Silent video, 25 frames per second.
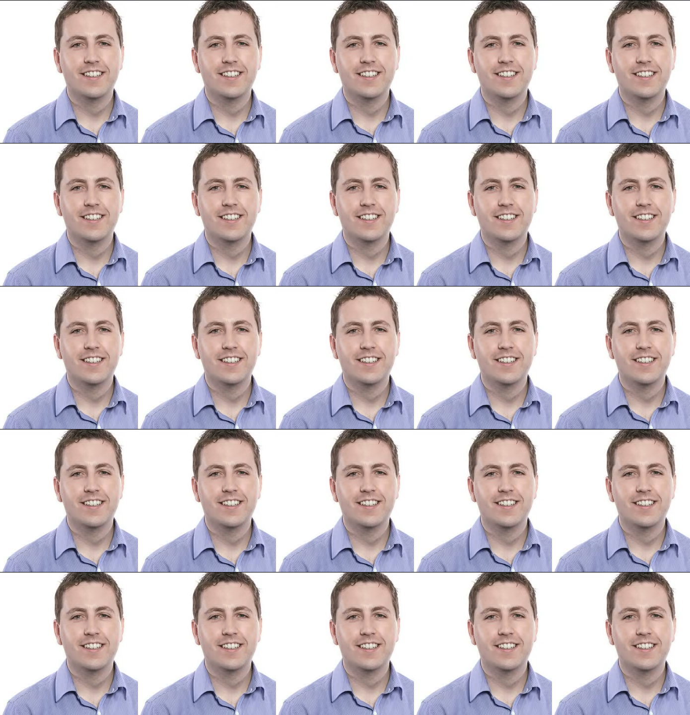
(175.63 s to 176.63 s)

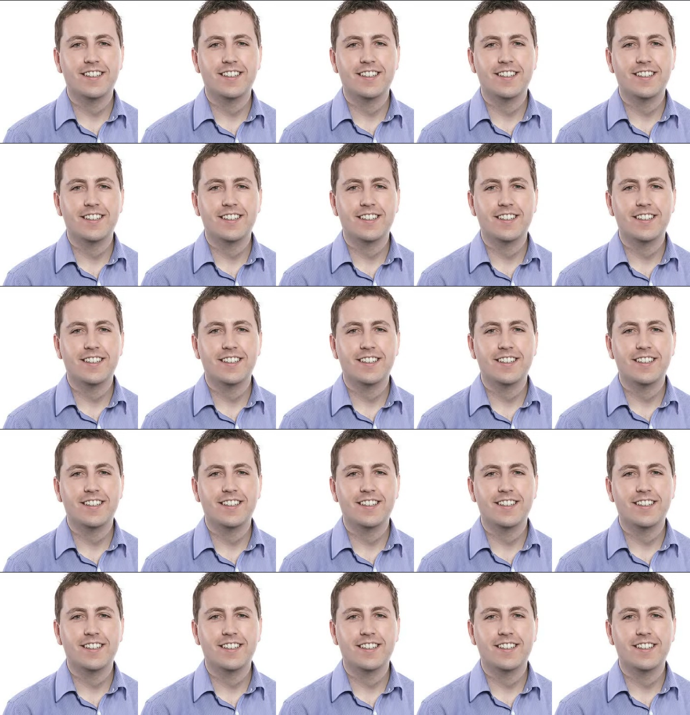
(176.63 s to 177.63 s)

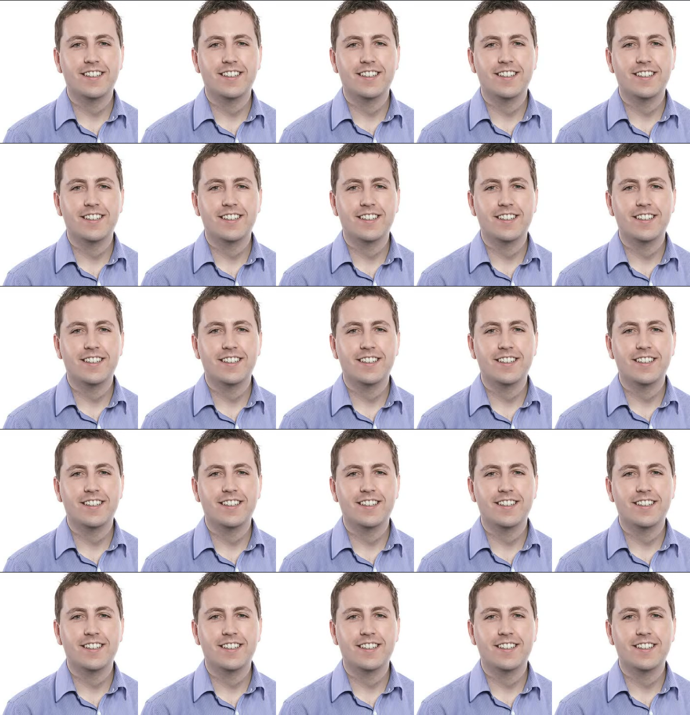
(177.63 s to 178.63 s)

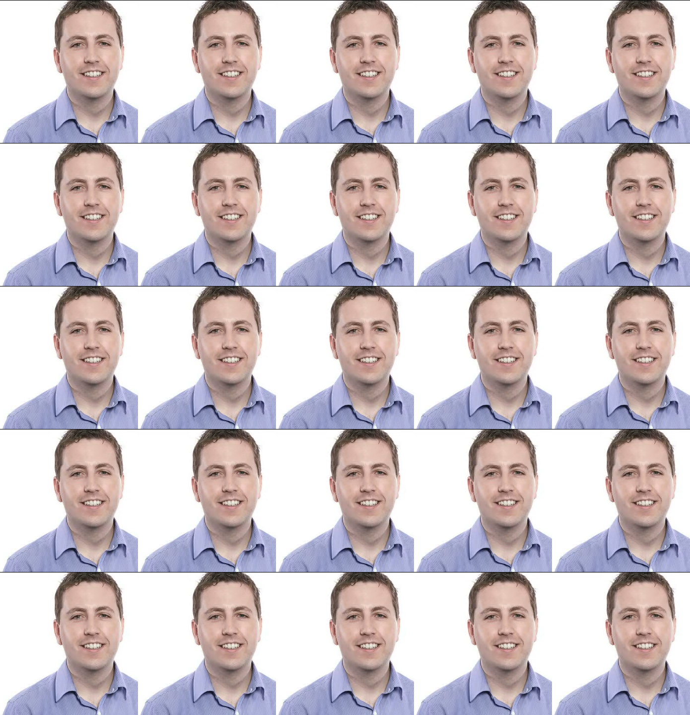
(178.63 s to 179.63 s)

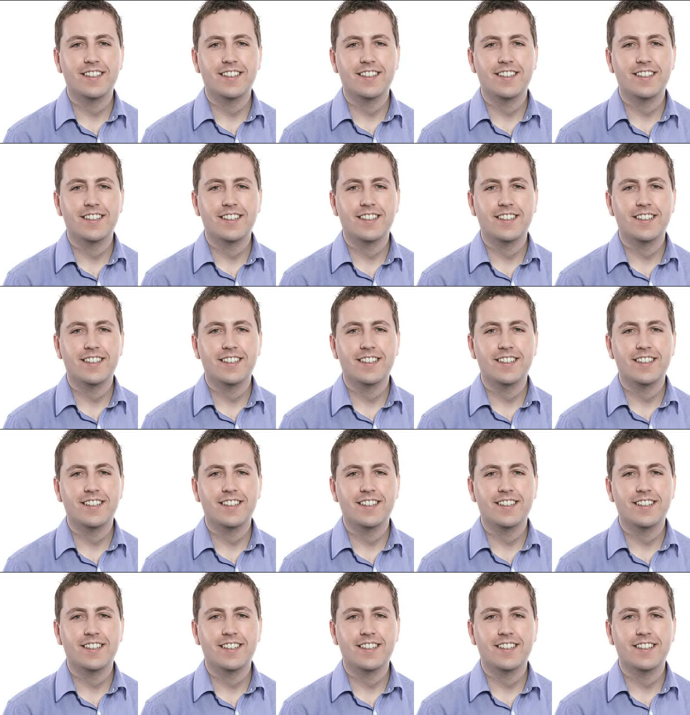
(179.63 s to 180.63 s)

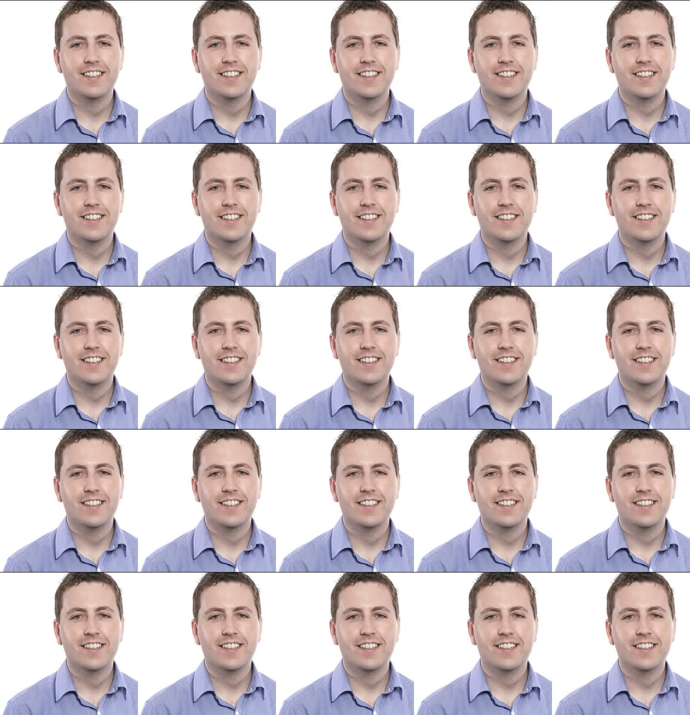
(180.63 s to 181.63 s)

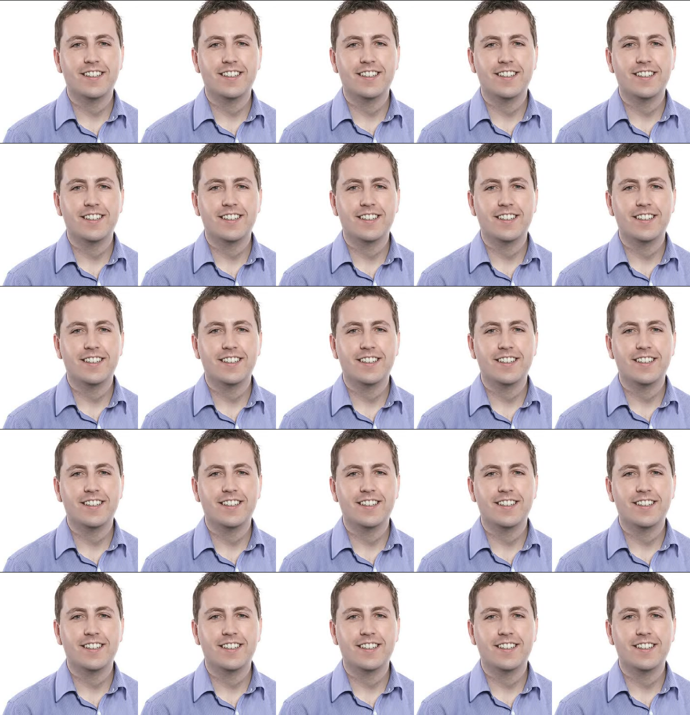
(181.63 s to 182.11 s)
(no lip movement)